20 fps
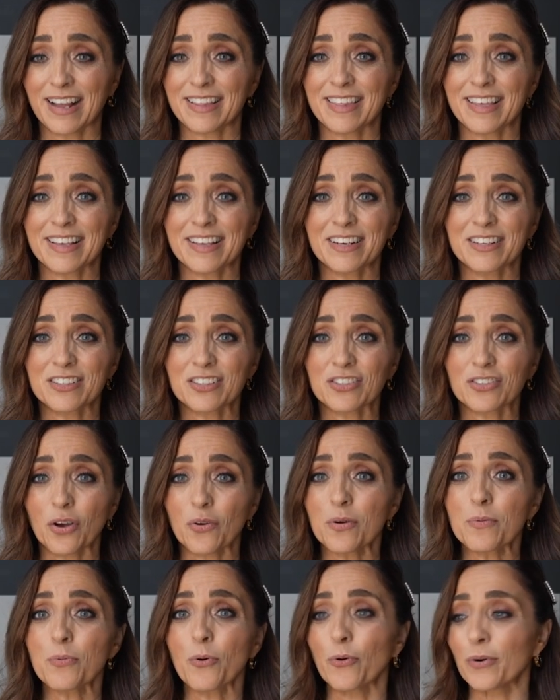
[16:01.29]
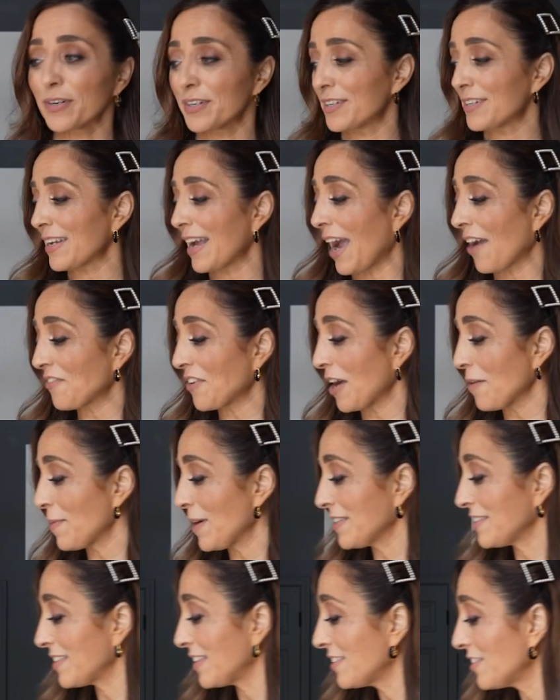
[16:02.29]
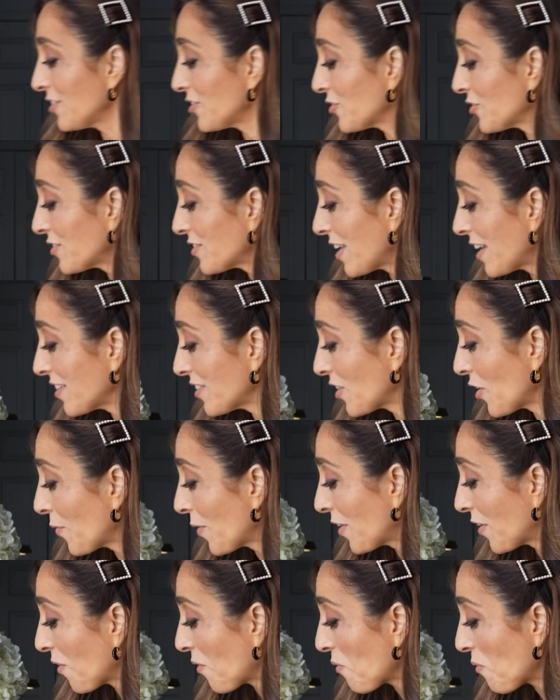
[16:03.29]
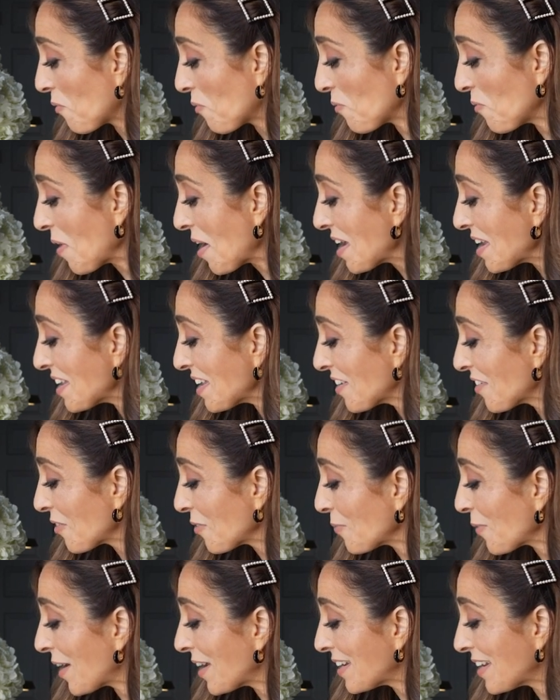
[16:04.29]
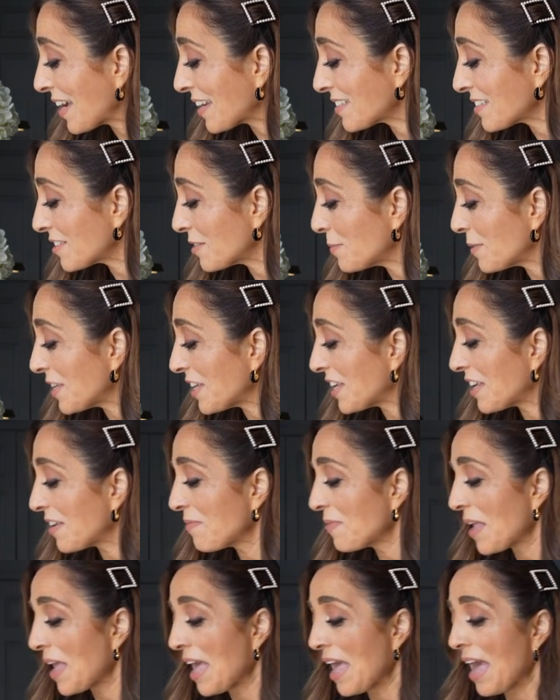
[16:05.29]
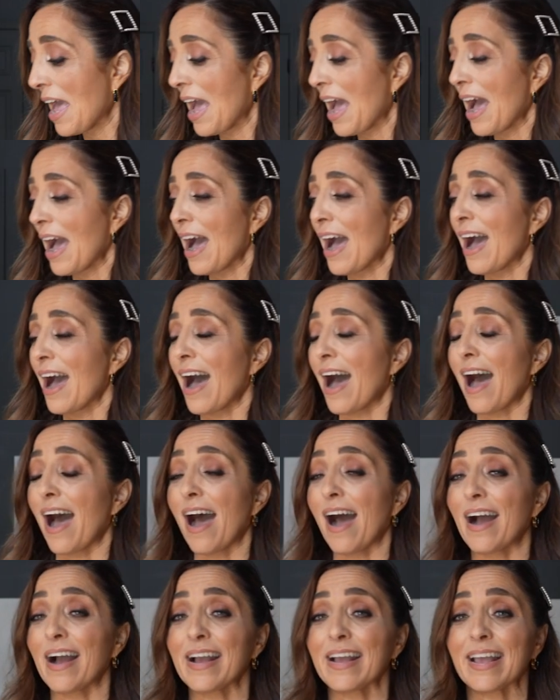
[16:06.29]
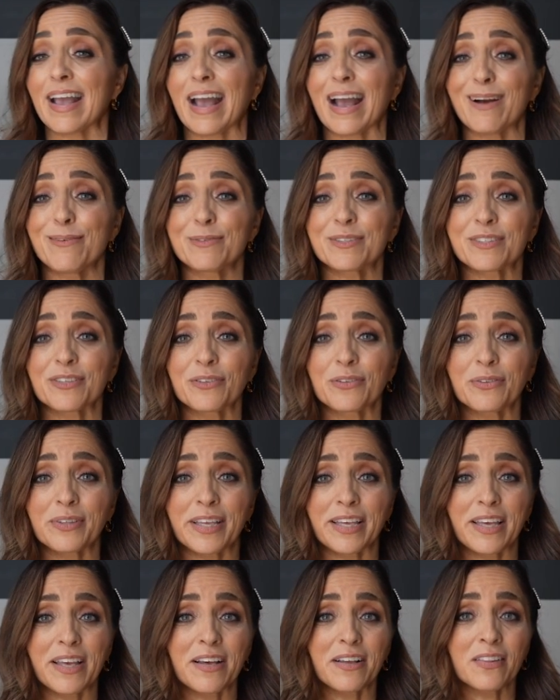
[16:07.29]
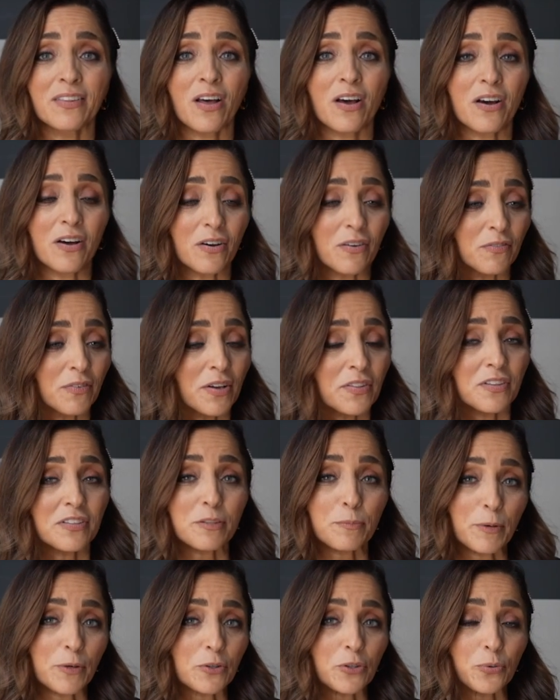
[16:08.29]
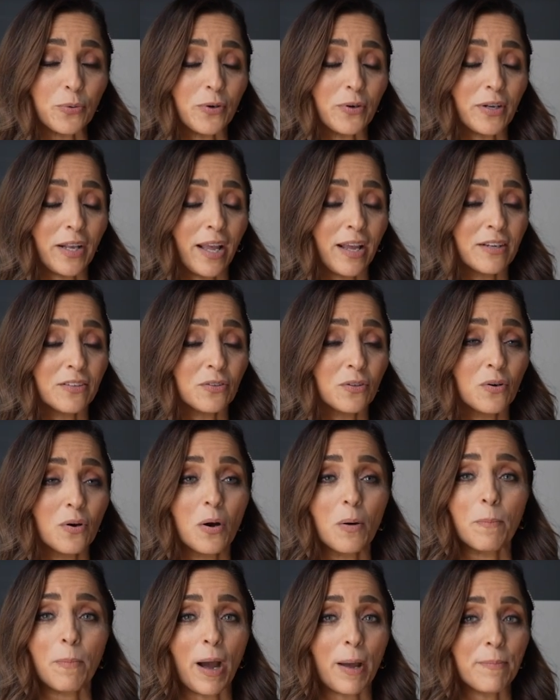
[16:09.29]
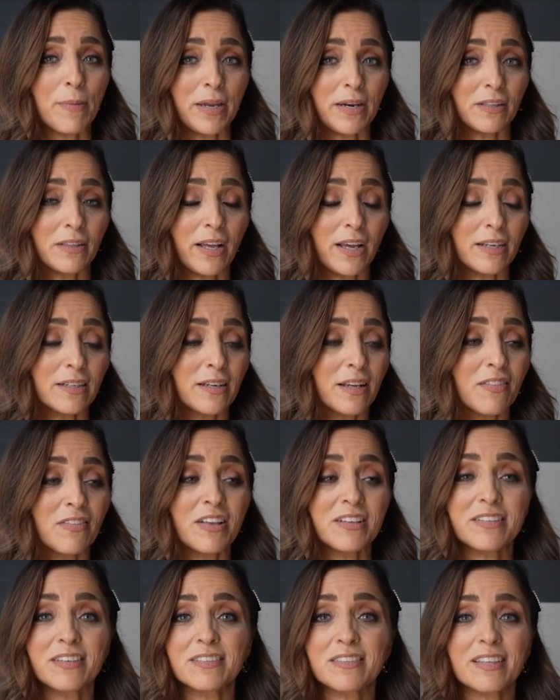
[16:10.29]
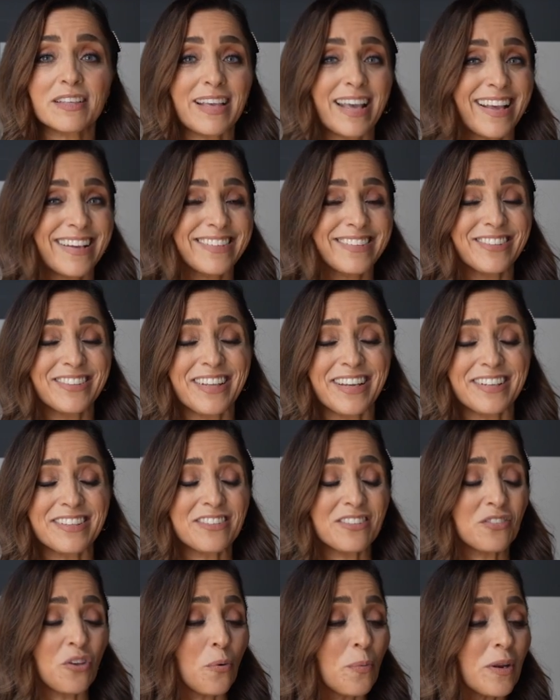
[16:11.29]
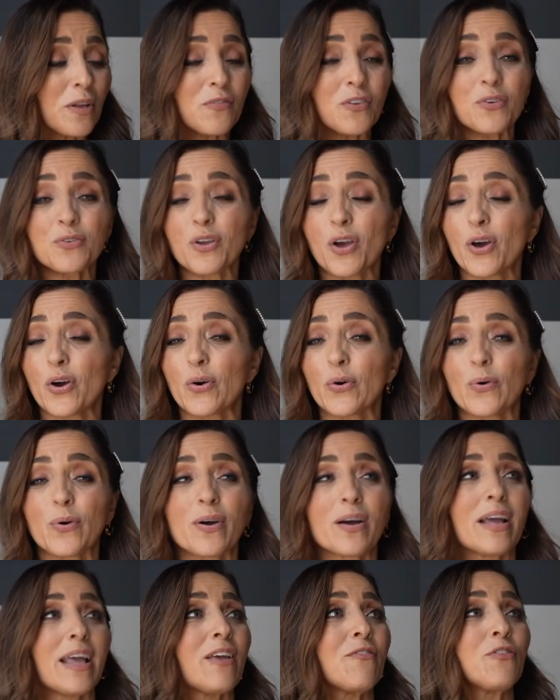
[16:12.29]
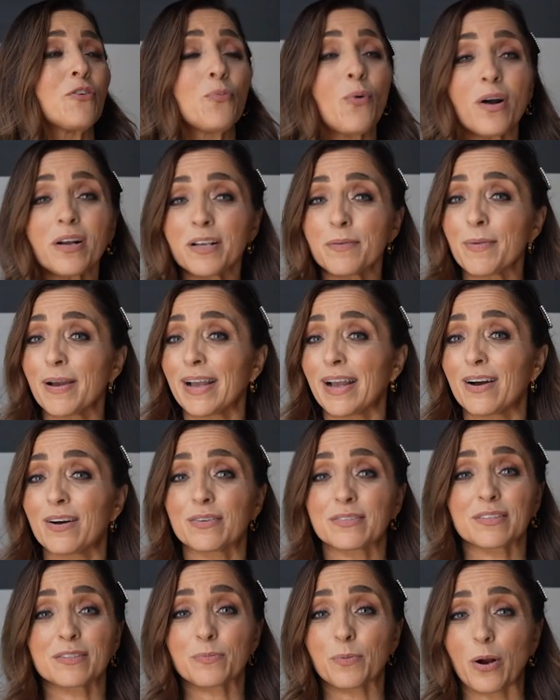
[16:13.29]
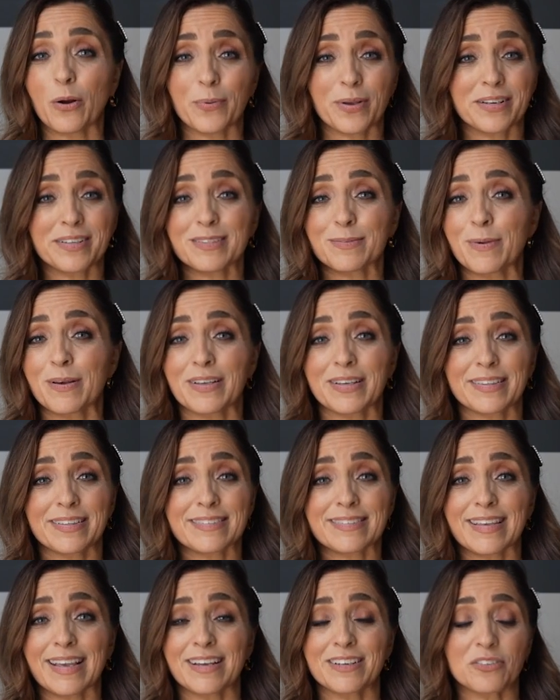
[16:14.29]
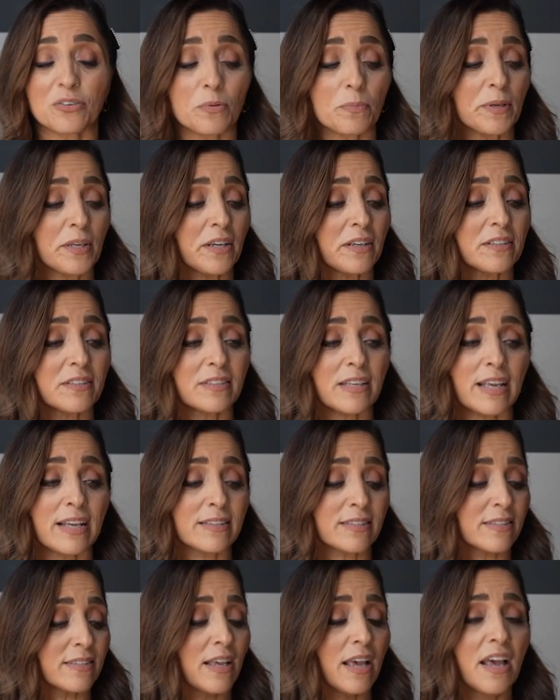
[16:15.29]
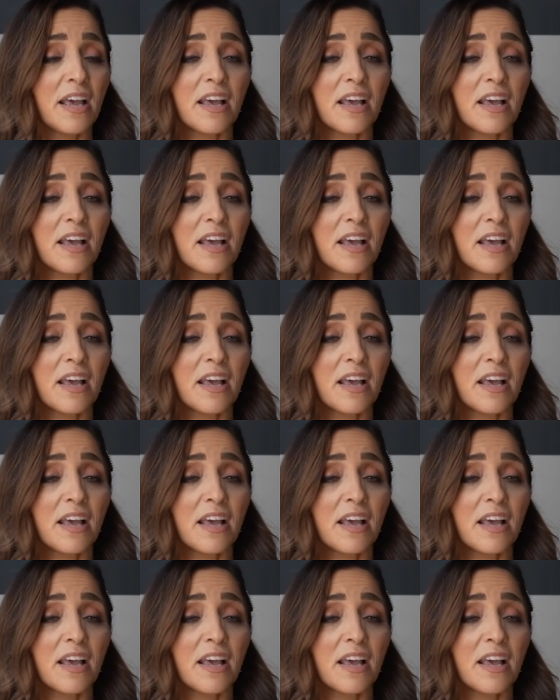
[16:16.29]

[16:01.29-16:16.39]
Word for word: I think it is so important. I've got my signature scent going right here, right next to me. I absolutely love the Spiritual Candle by Madeline. This is the candle that so many of you know. If you walk in my house, it's probably gonna smell like this candle because it's